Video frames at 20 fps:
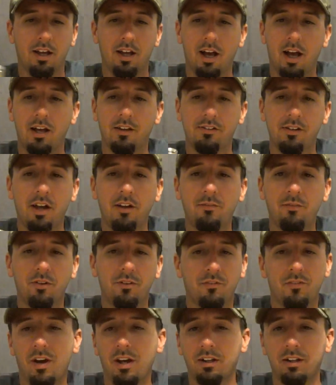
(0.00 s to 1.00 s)
aside from
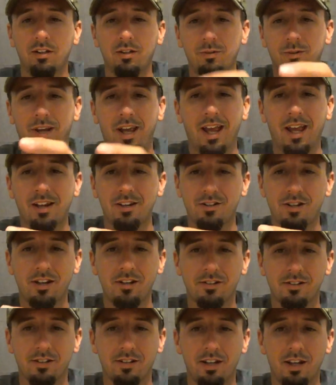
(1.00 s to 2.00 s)
the fact that you can't
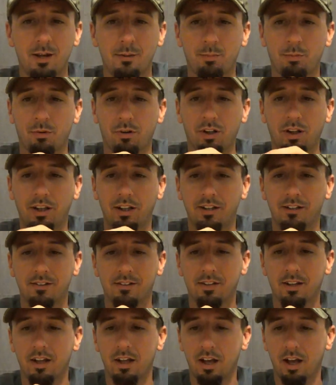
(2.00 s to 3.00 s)
change the tip, or at
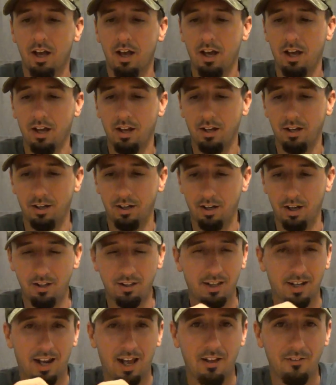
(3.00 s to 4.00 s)
least
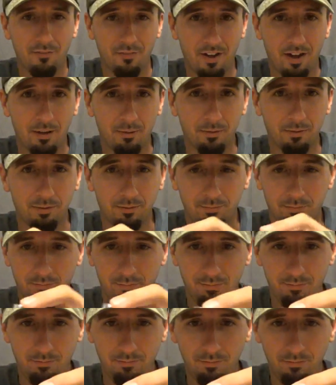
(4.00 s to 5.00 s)
none that I've found
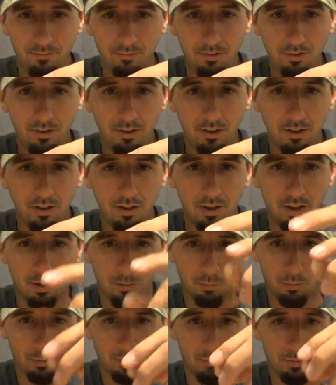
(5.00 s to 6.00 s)

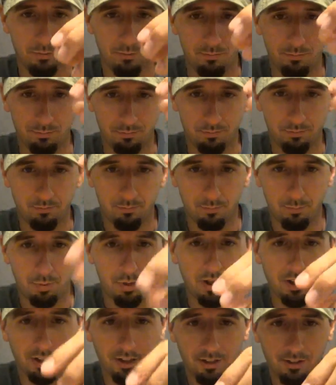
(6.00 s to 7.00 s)
that will
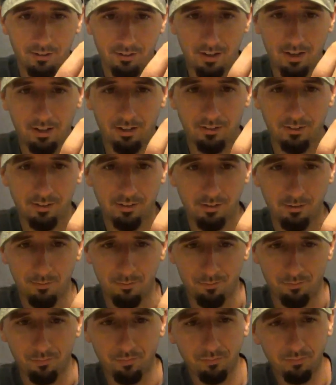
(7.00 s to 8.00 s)
plug into this thing, because
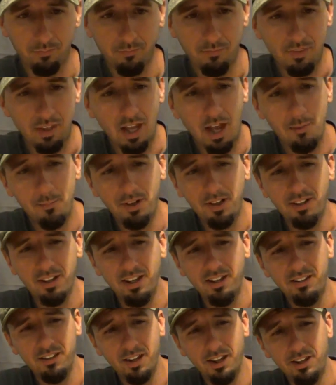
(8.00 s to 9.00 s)

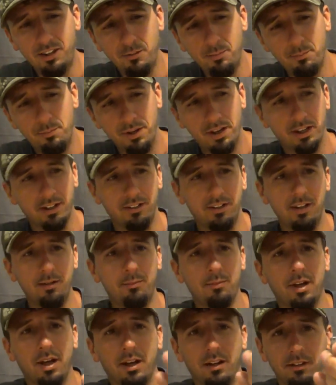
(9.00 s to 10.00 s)
it's a big
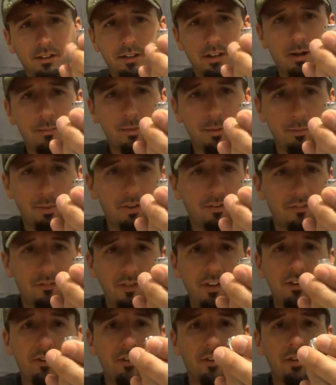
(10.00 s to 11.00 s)
tip, guys. I mean, but it
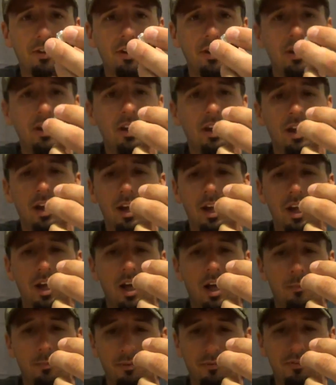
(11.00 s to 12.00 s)
fits good.
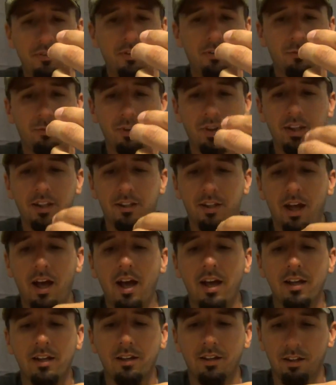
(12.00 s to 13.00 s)
I mean, it fits really
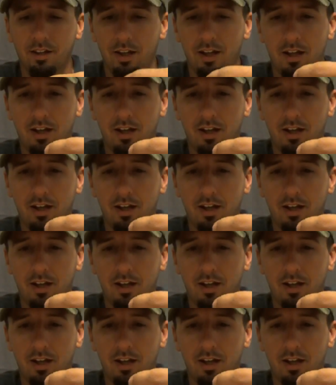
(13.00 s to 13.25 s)
tight.